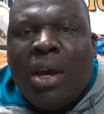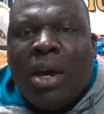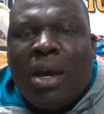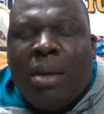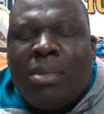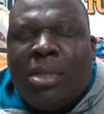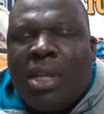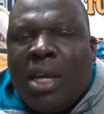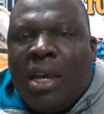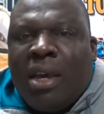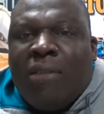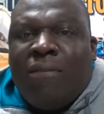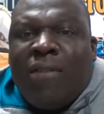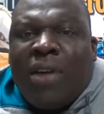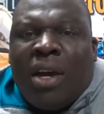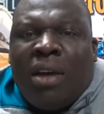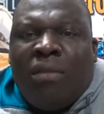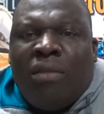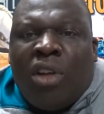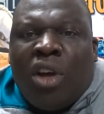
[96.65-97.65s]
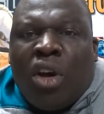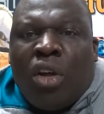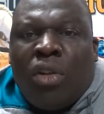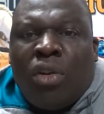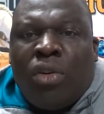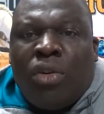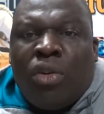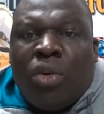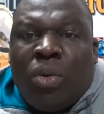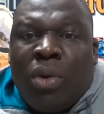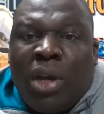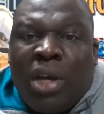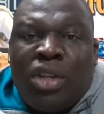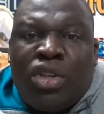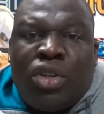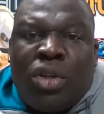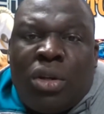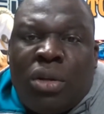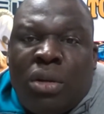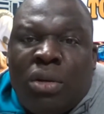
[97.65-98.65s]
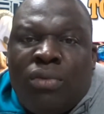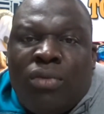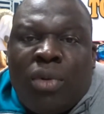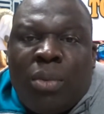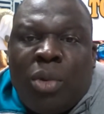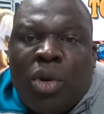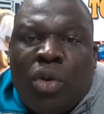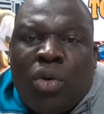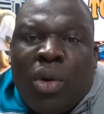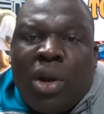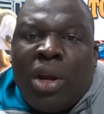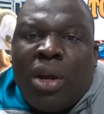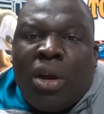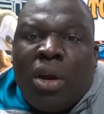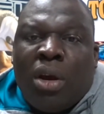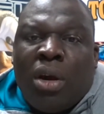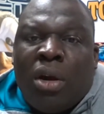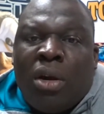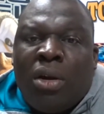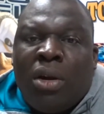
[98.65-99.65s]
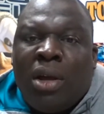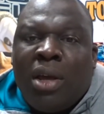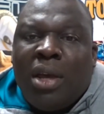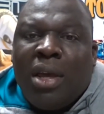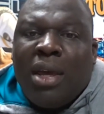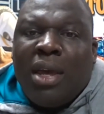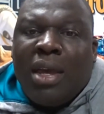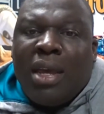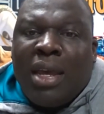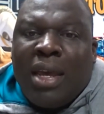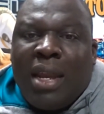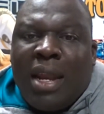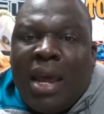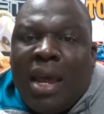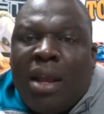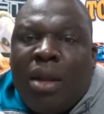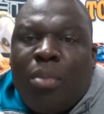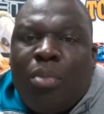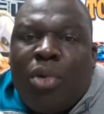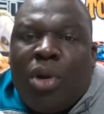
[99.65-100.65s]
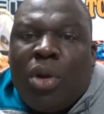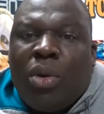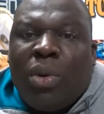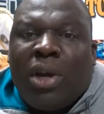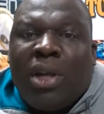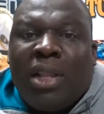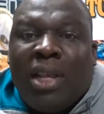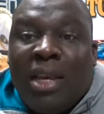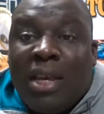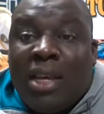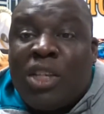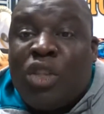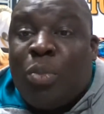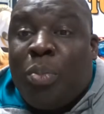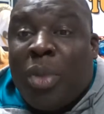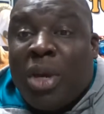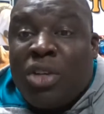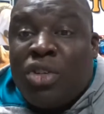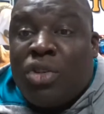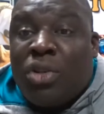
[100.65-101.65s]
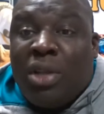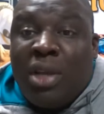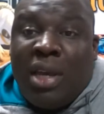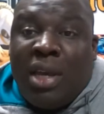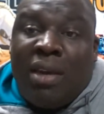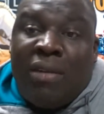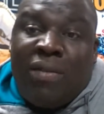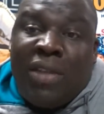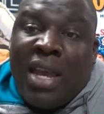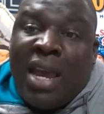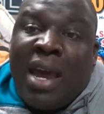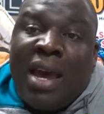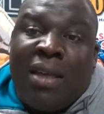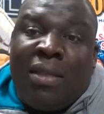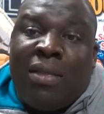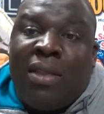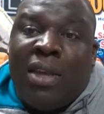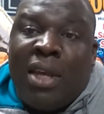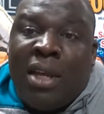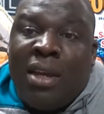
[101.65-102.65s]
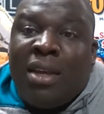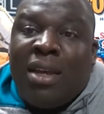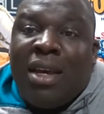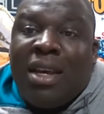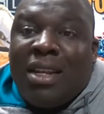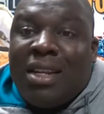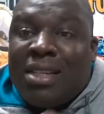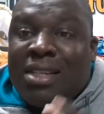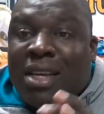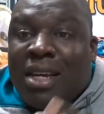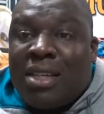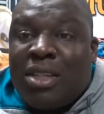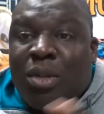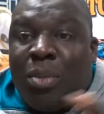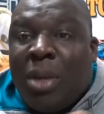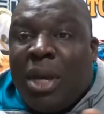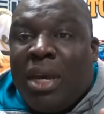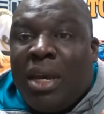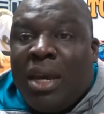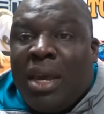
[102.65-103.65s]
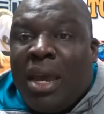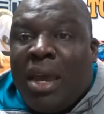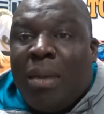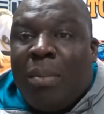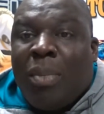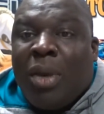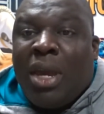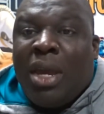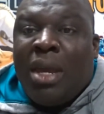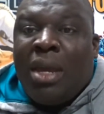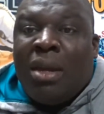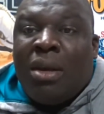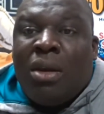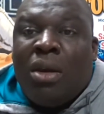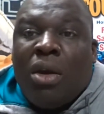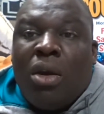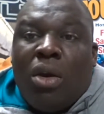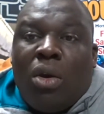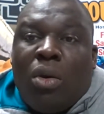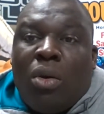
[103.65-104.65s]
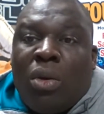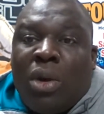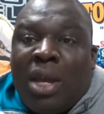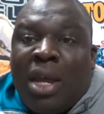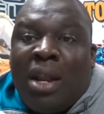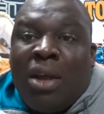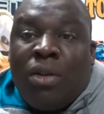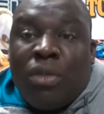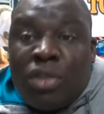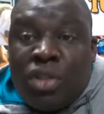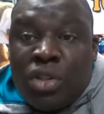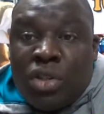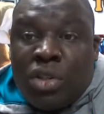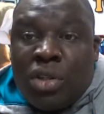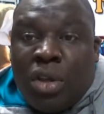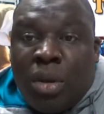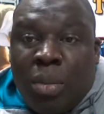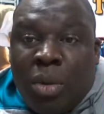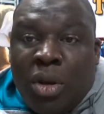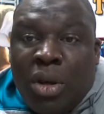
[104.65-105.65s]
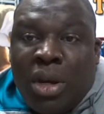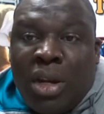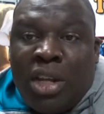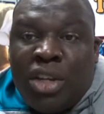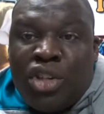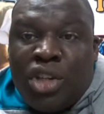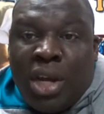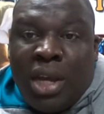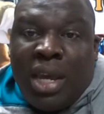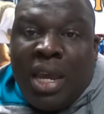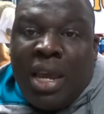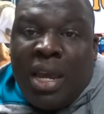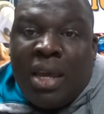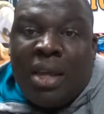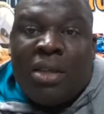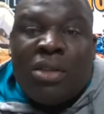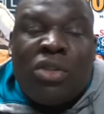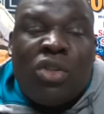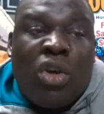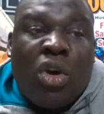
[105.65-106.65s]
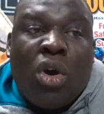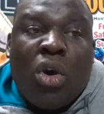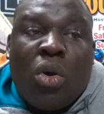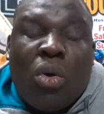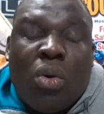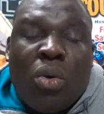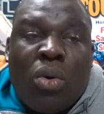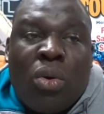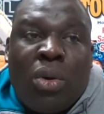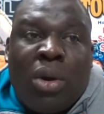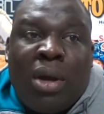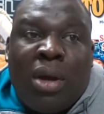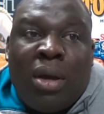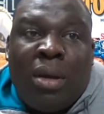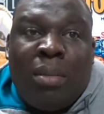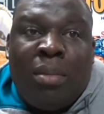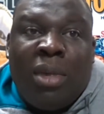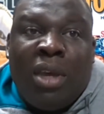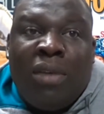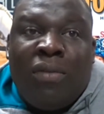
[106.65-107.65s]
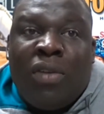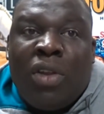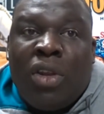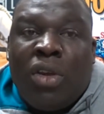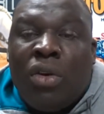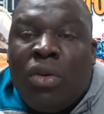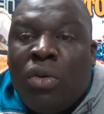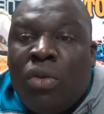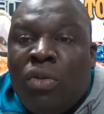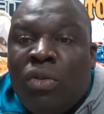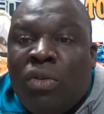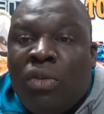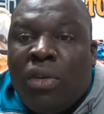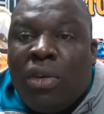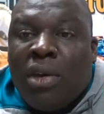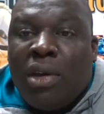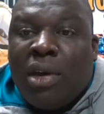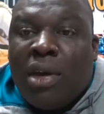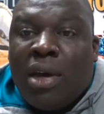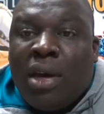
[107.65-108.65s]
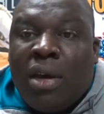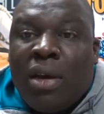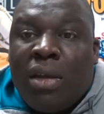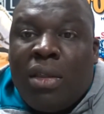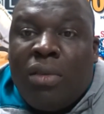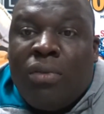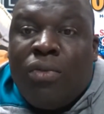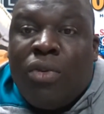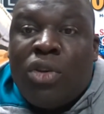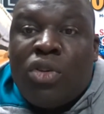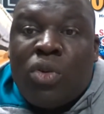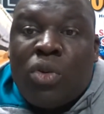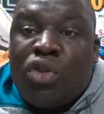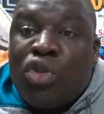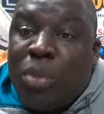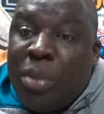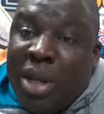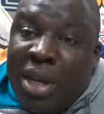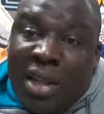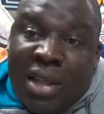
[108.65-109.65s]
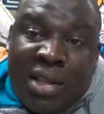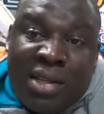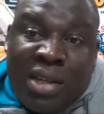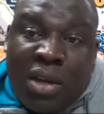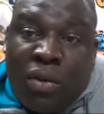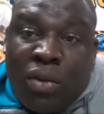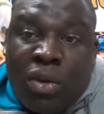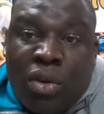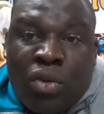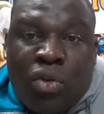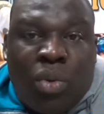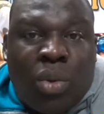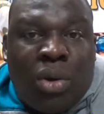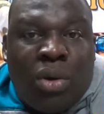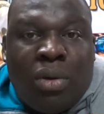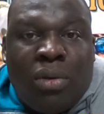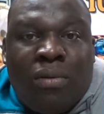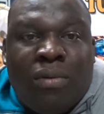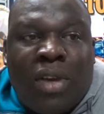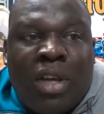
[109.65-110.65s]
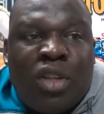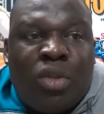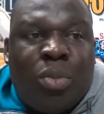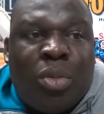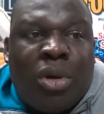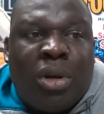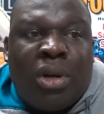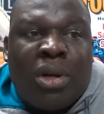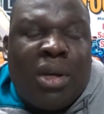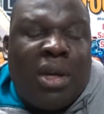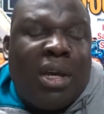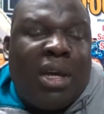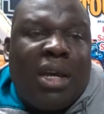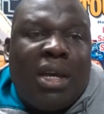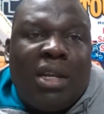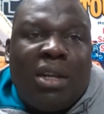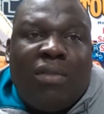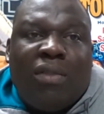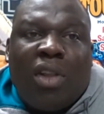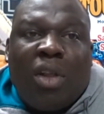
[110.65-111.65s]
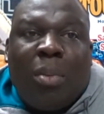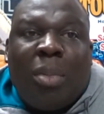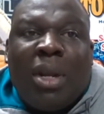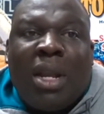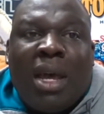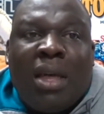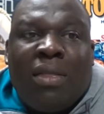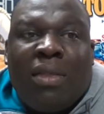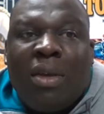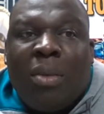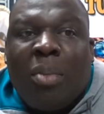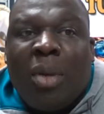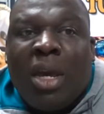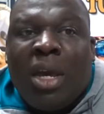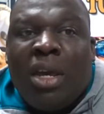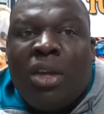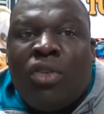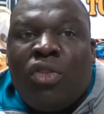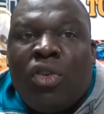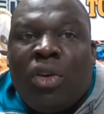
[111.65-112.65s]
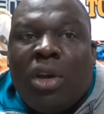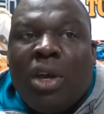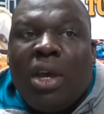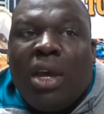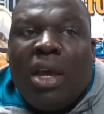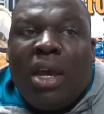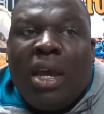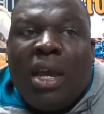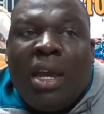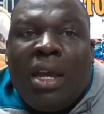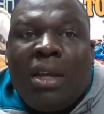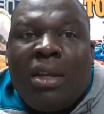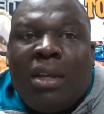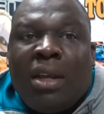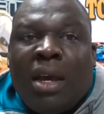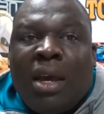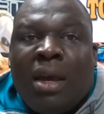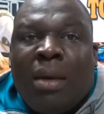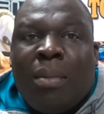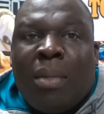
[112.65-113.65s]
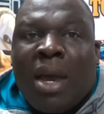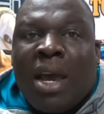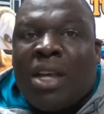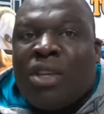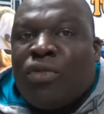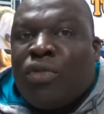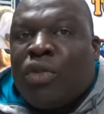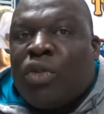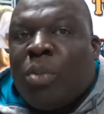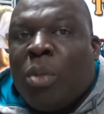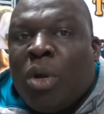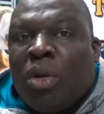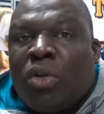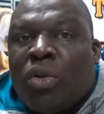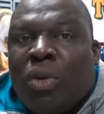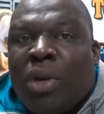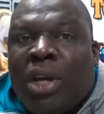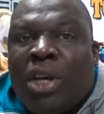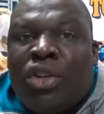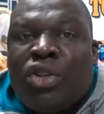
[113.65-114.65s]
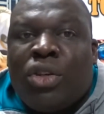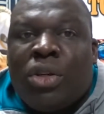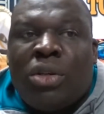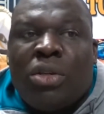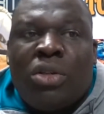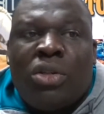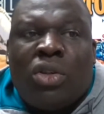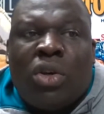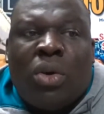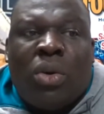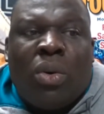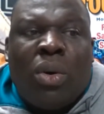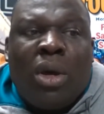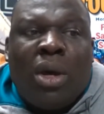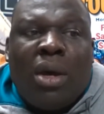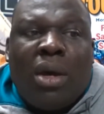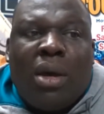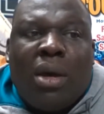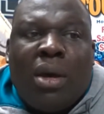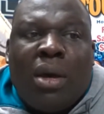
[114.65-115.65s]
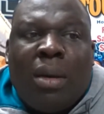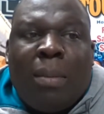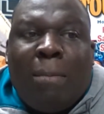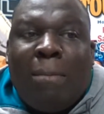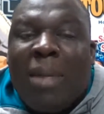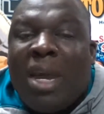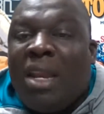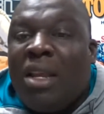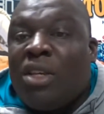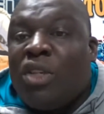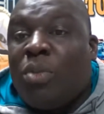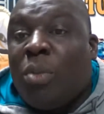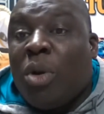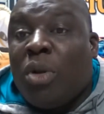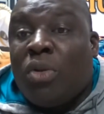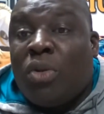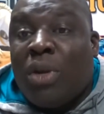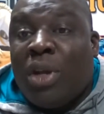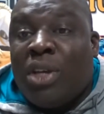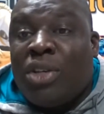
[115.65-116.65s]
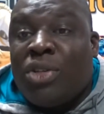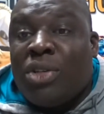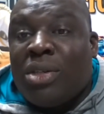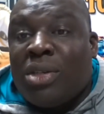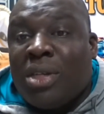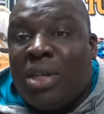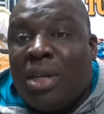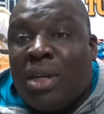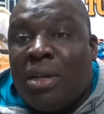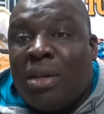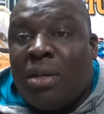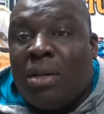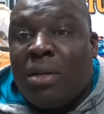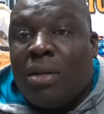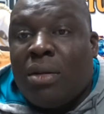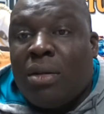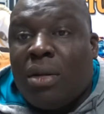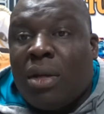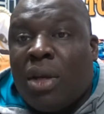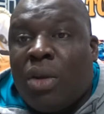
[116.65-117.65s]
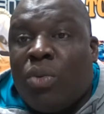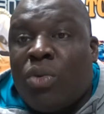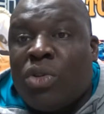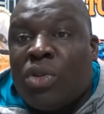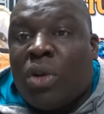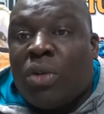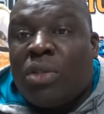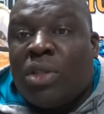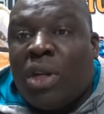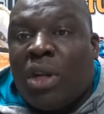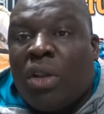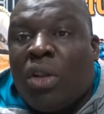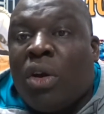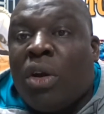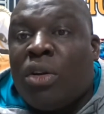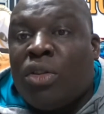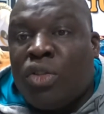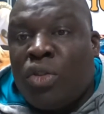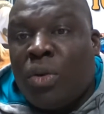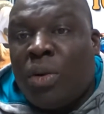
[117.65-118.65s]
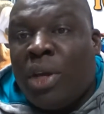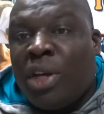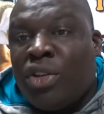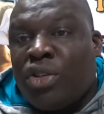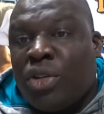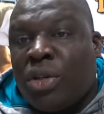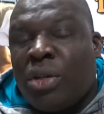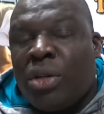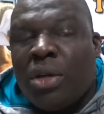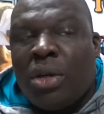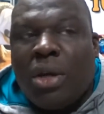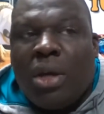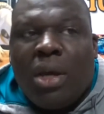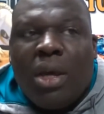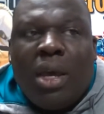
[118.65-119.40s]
I'm saying a $5 donation from your credit card can add up pretty quickly, especially if the athlete decides to make a campaign or get out into this community, shake hands, or even use the free social media that's out there, Twitter and Facebook, develop an athlete page, and ask for small donations. So many small donations can result in a large donation.